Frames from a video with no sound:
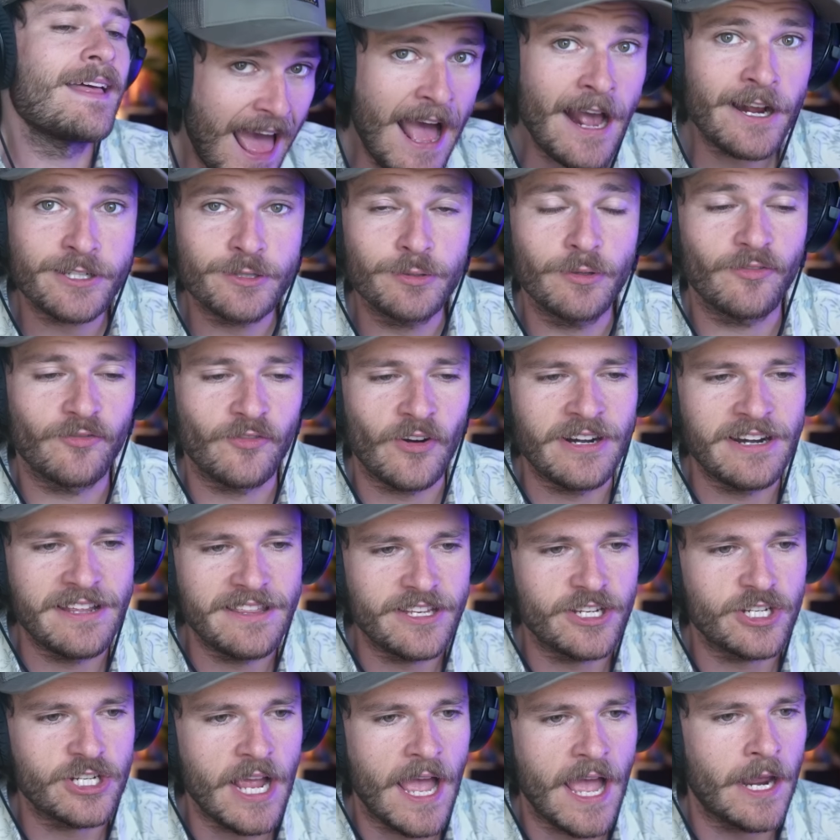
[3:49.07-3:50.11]
An actual friend
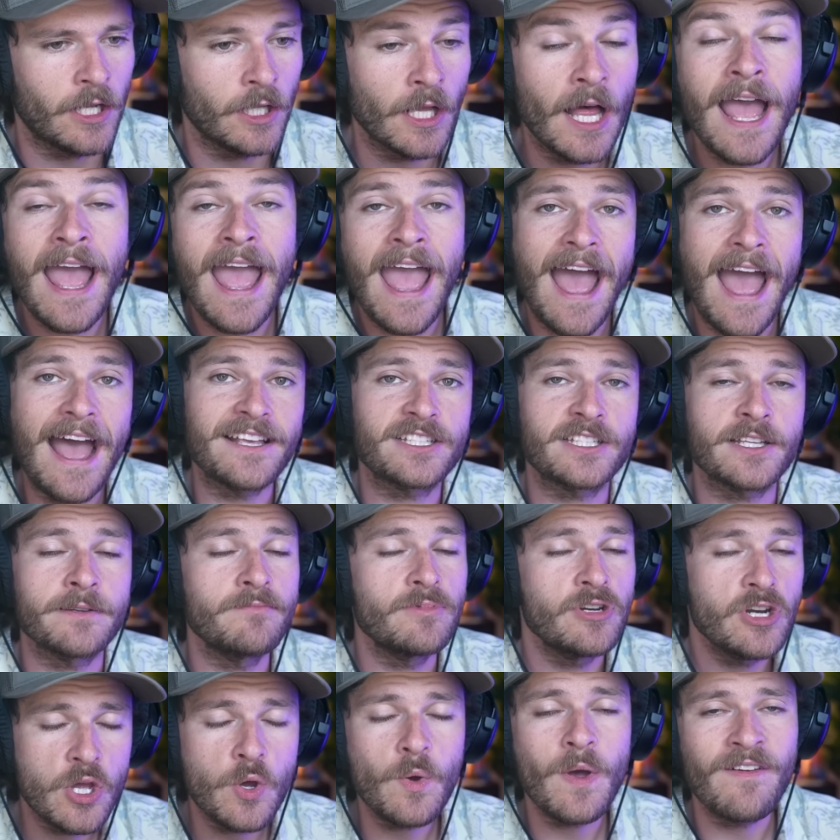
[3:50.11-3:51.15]
of the channel has
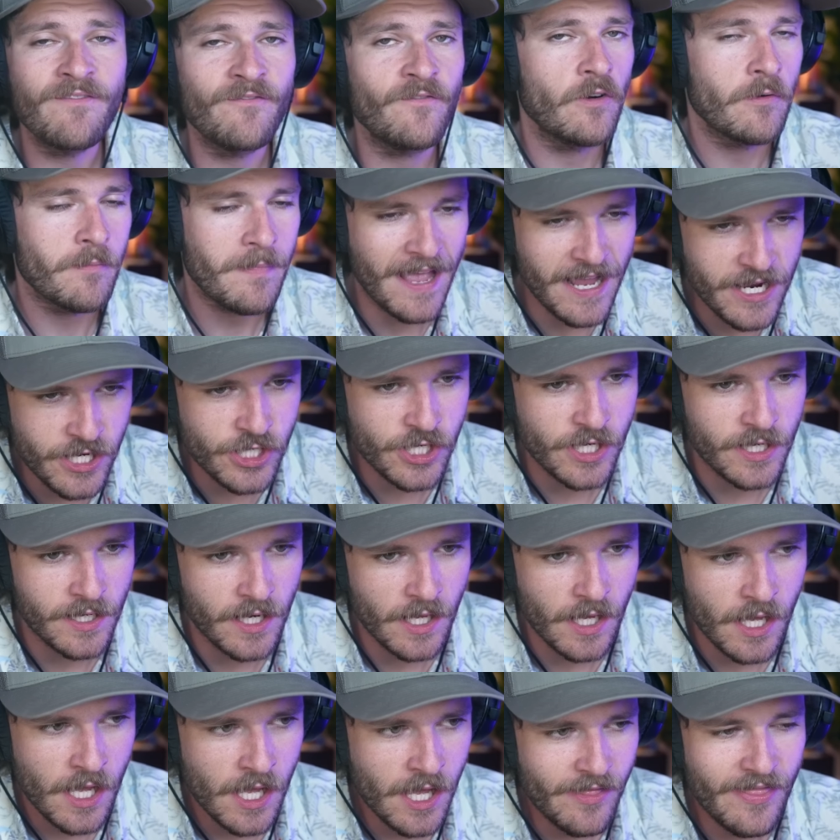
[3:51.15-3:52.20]
some new
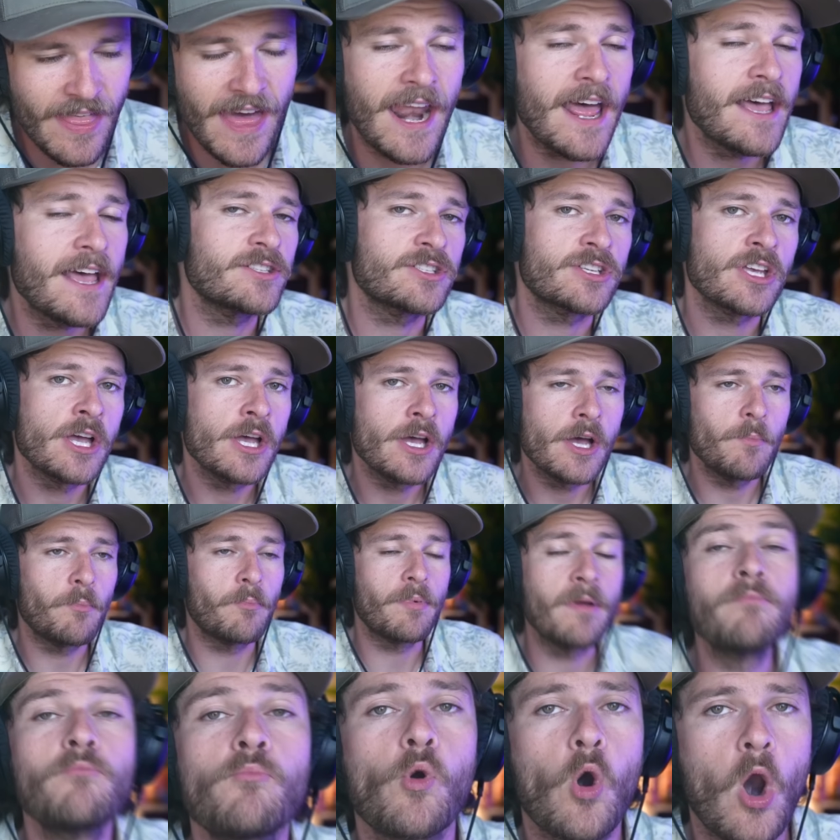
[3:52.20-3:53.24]
information that has
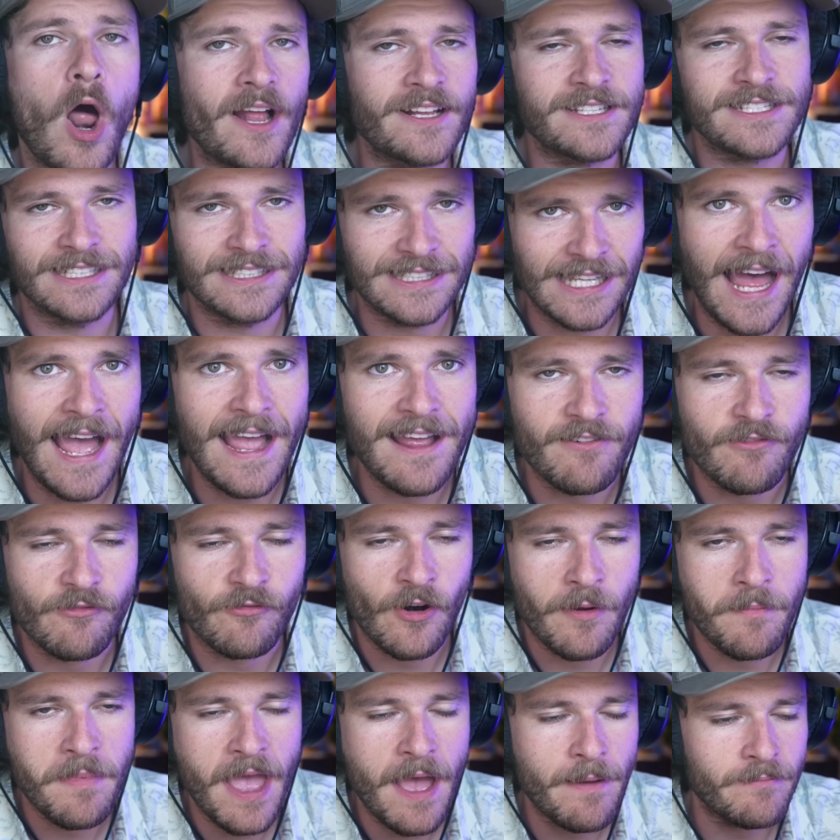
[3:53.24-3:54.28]
been brought to light
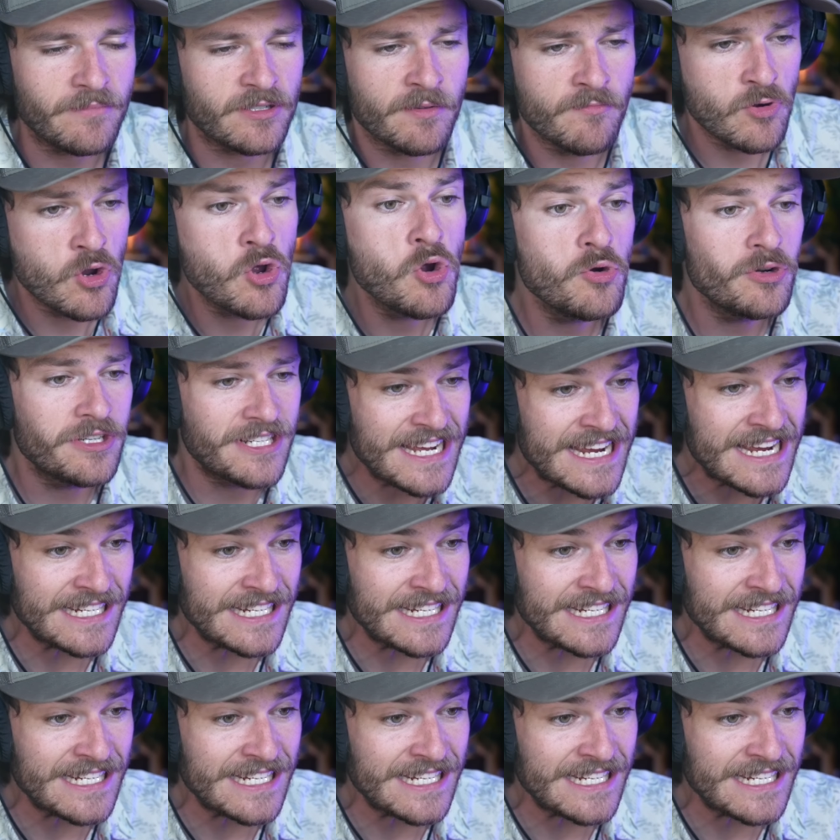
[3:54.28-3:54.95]
from him. Some new